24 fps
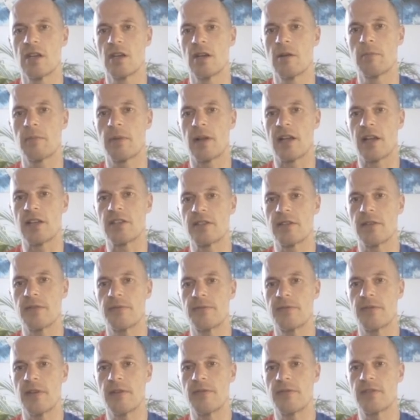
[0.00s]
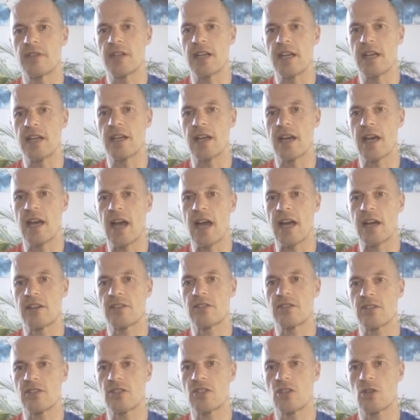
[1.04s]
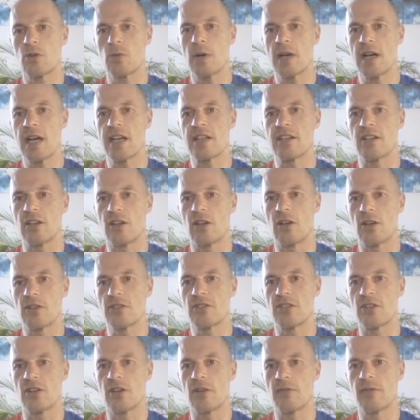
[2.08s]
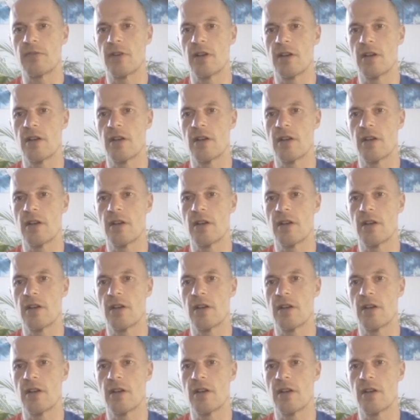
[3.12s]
plus 15x squared, lots of